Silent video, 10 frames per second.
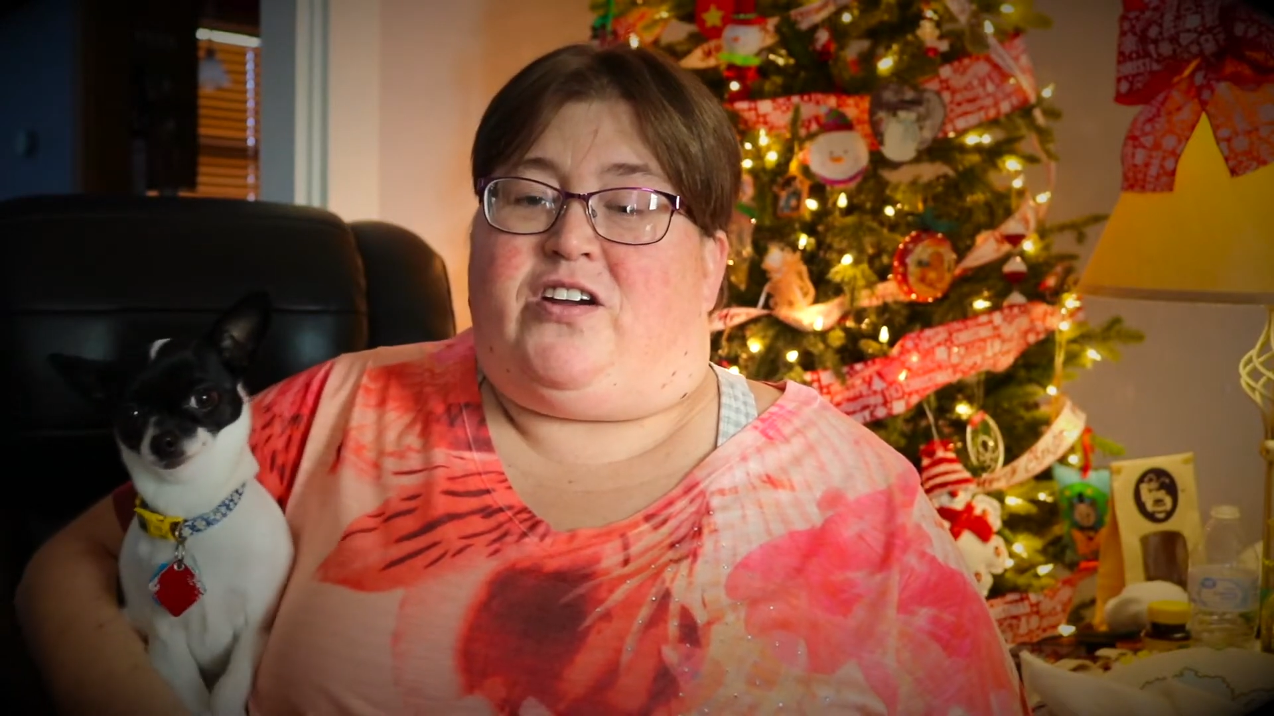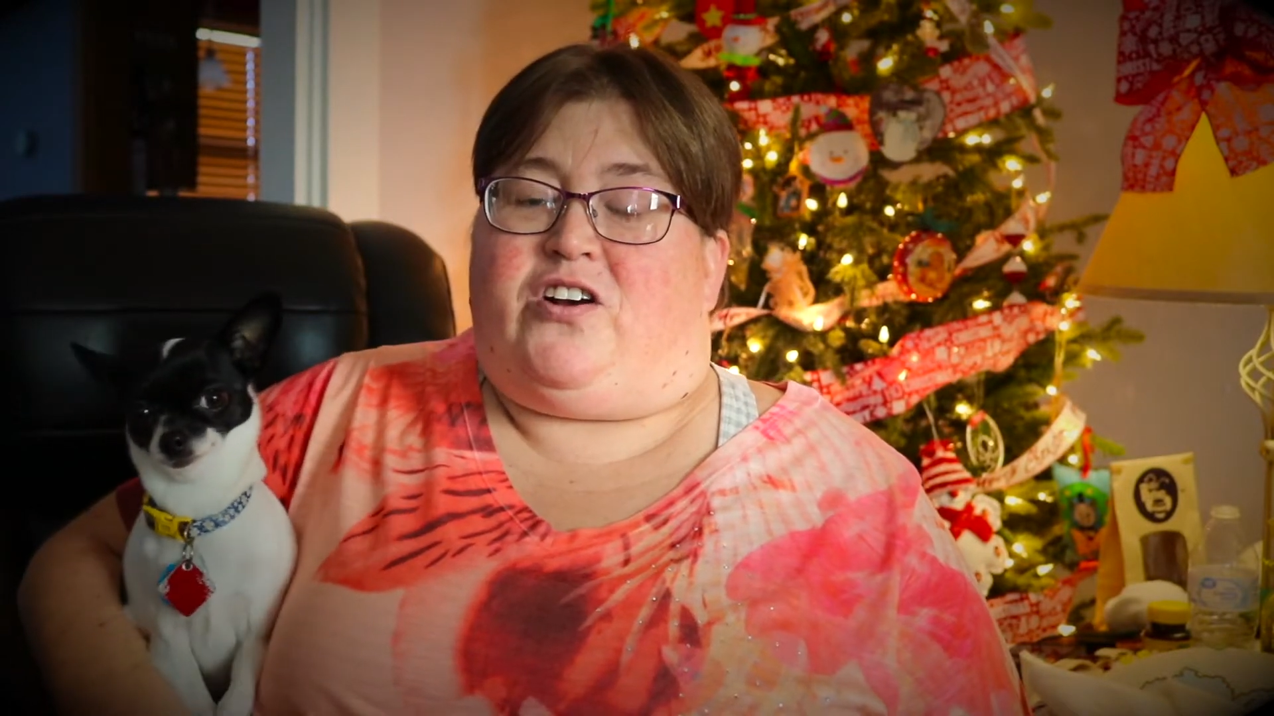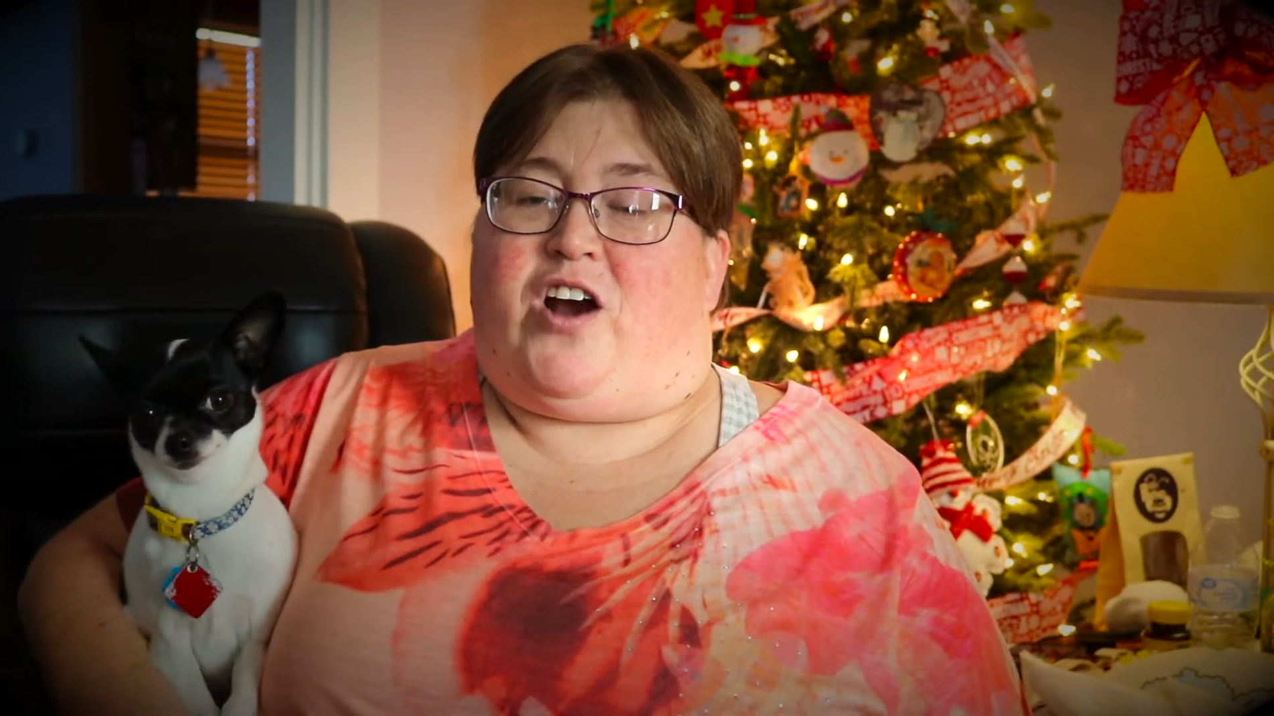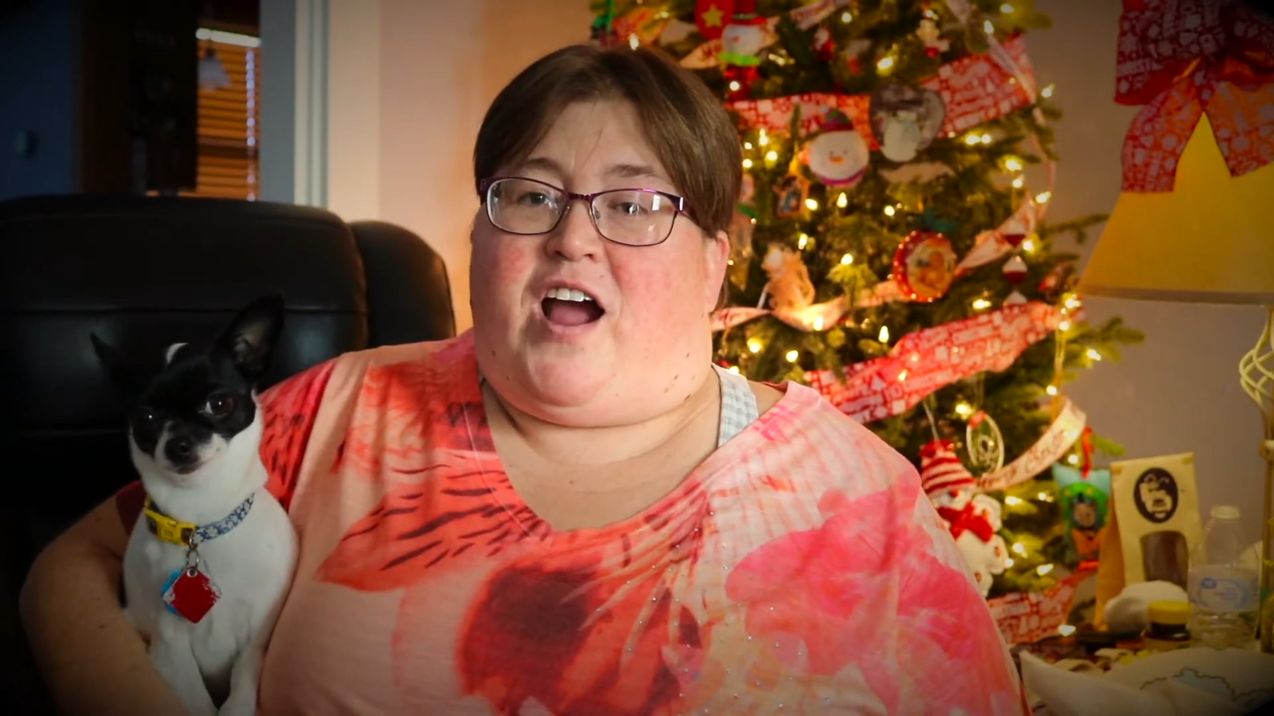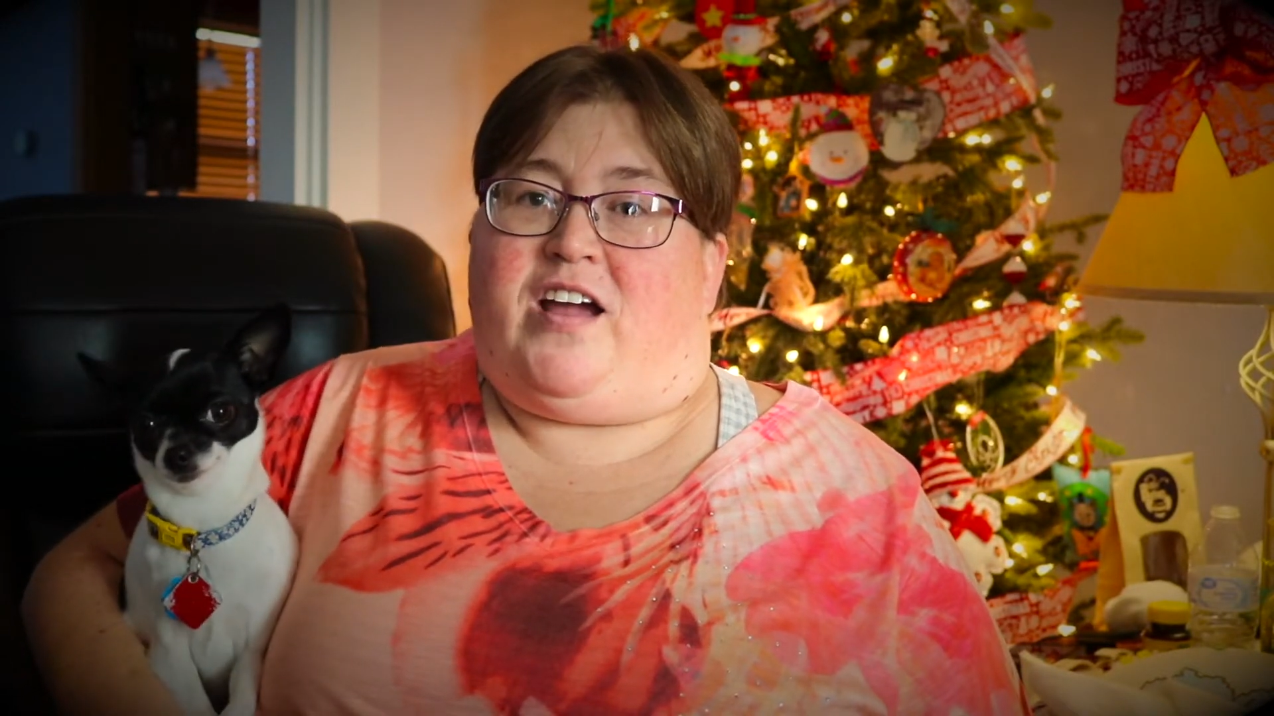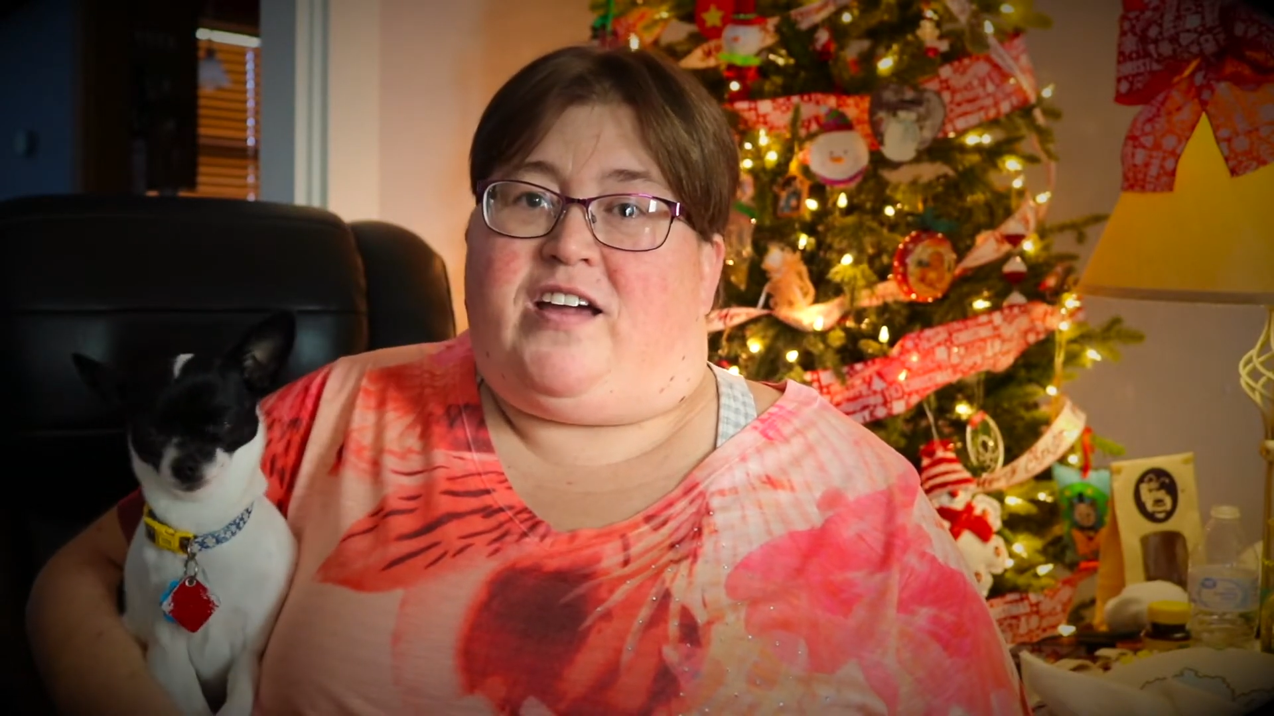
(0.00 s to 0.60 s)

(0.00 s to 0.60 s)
crack